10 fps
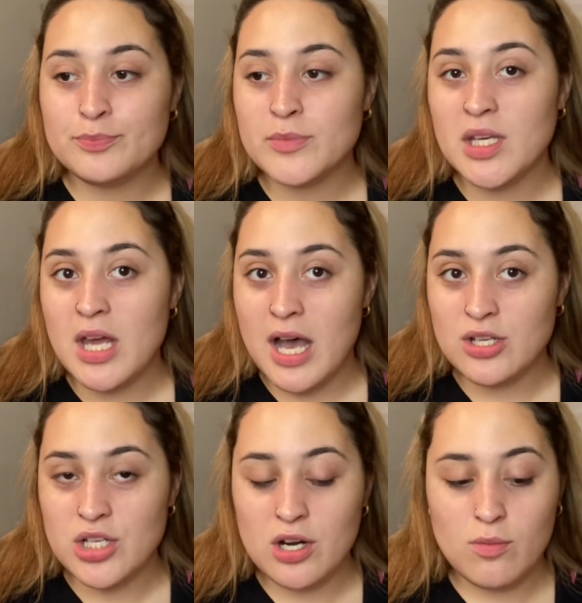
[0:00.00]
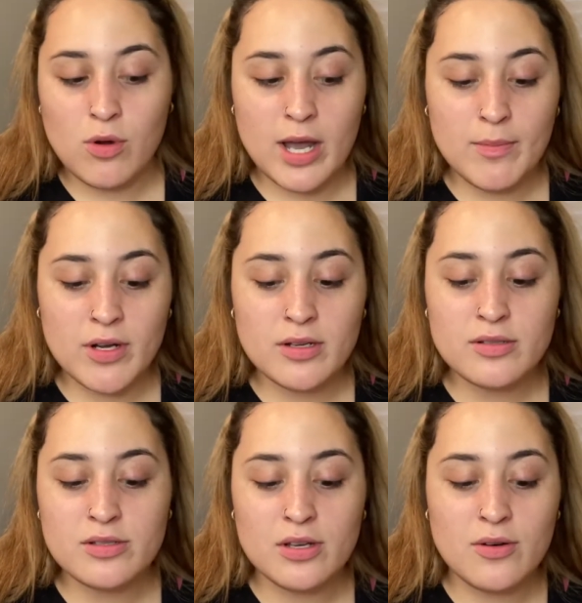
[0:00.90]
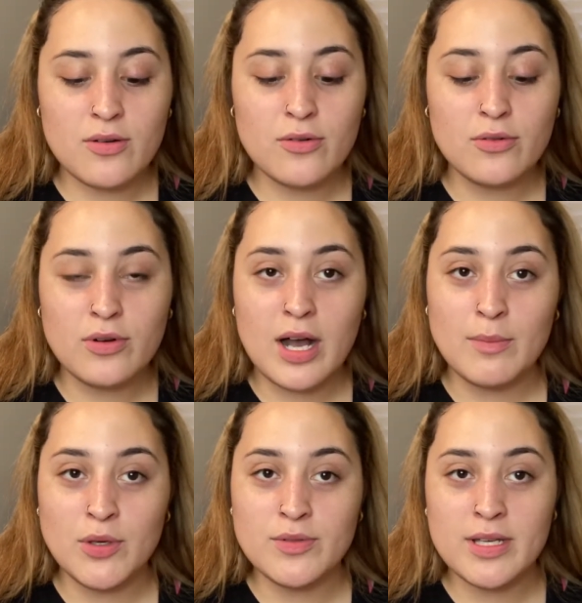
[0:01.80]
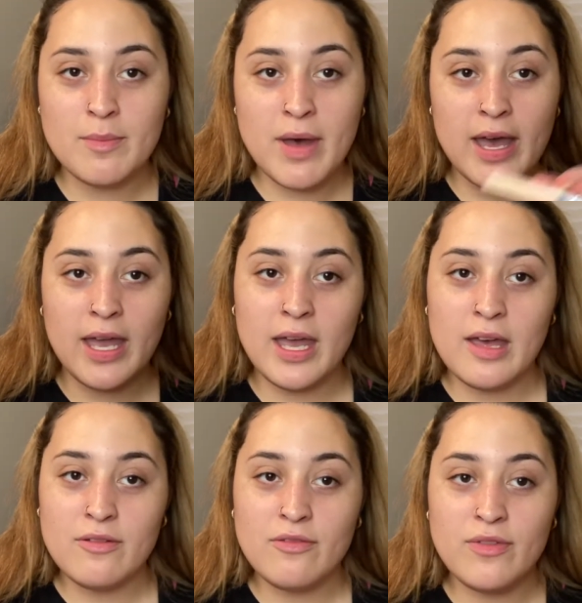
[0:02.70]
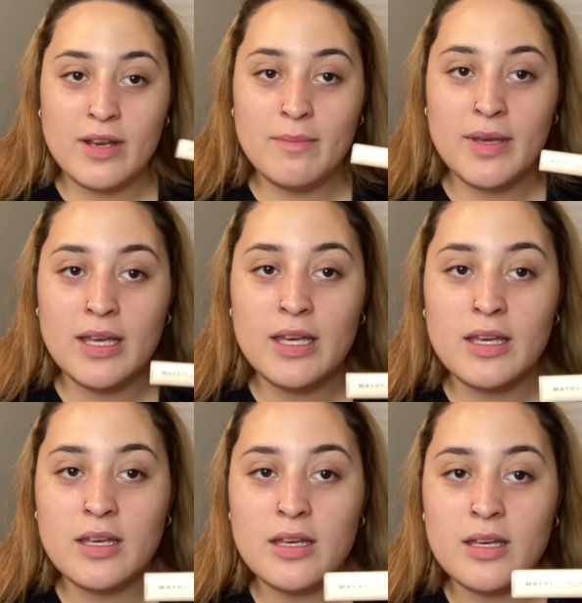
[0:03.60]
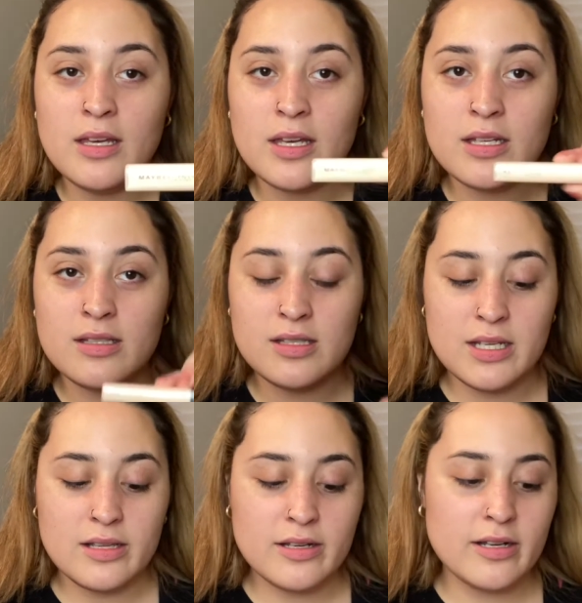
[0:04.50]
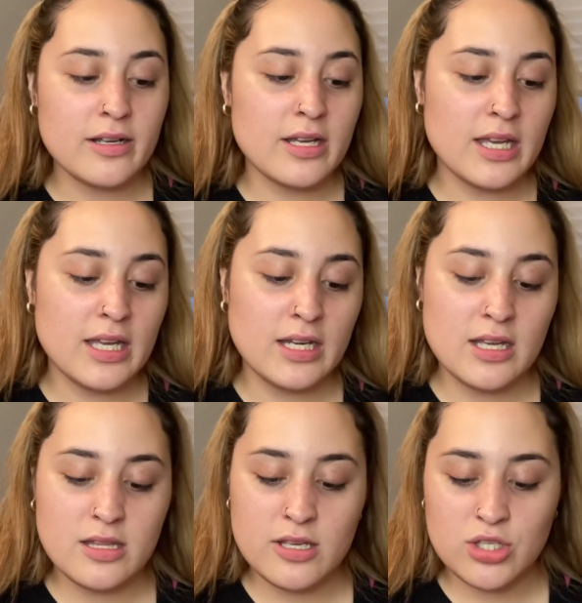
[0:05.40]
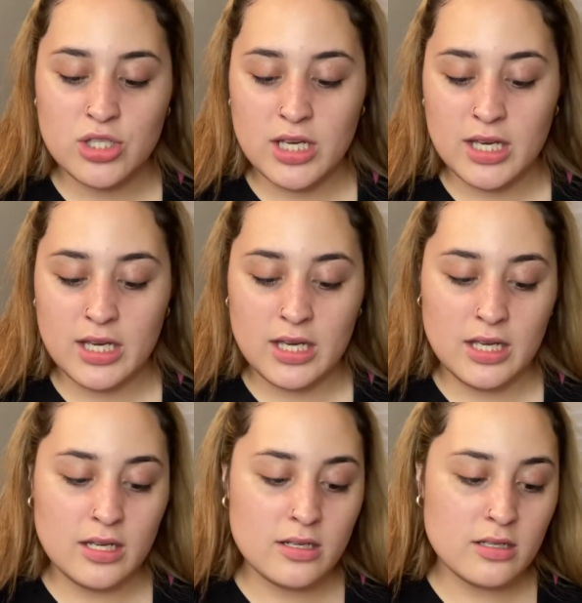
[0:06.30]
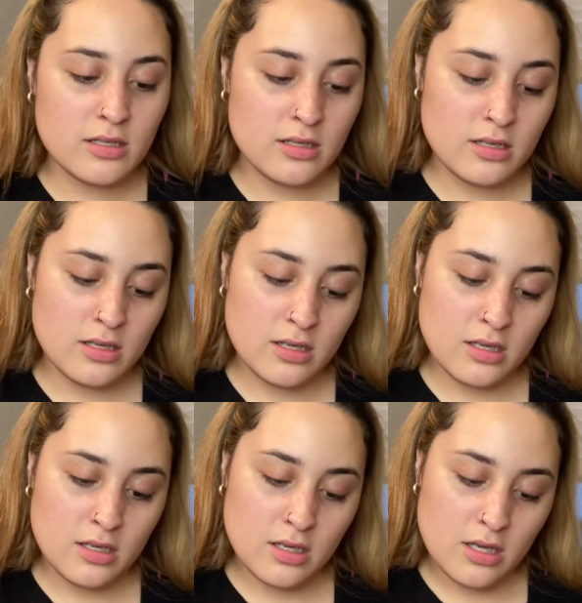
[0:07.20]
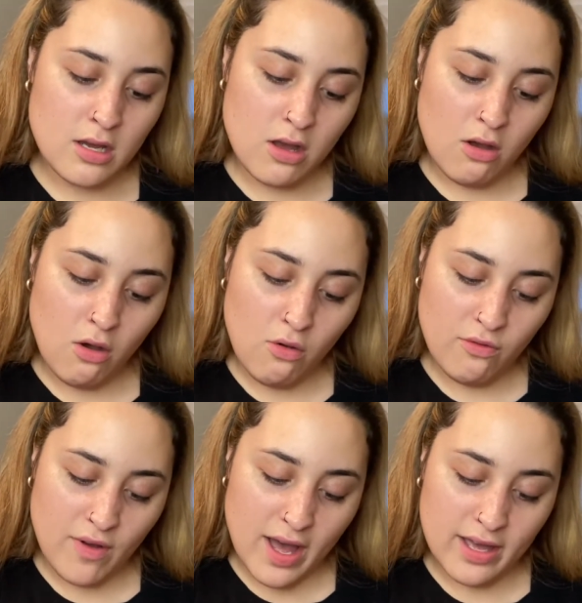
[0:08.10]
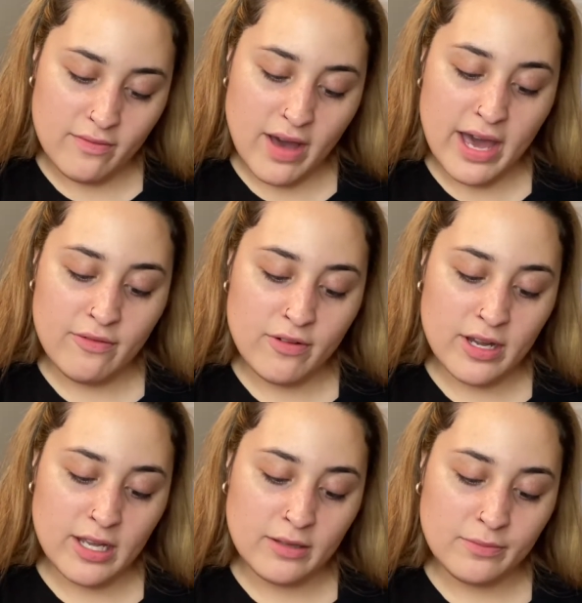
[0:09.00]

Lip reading: eyeshadow primer, so I'm using my Fit Me concealer in the shade 05 Ivory.